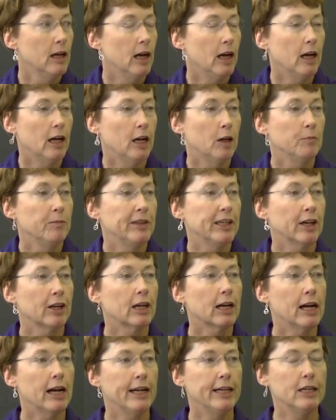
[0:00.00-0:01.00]
Um, they're
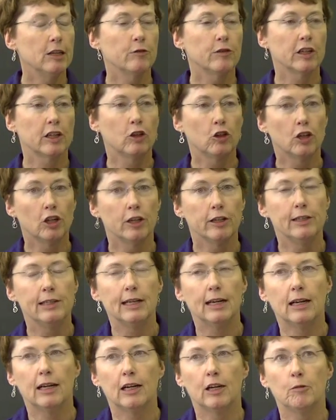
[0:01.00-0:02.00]
kind of a
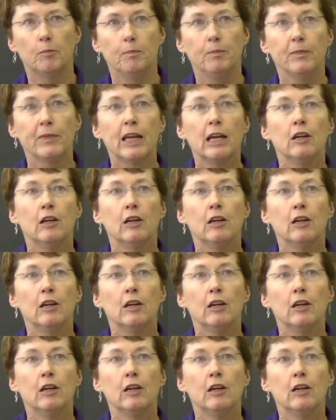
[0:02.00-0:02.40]
good um,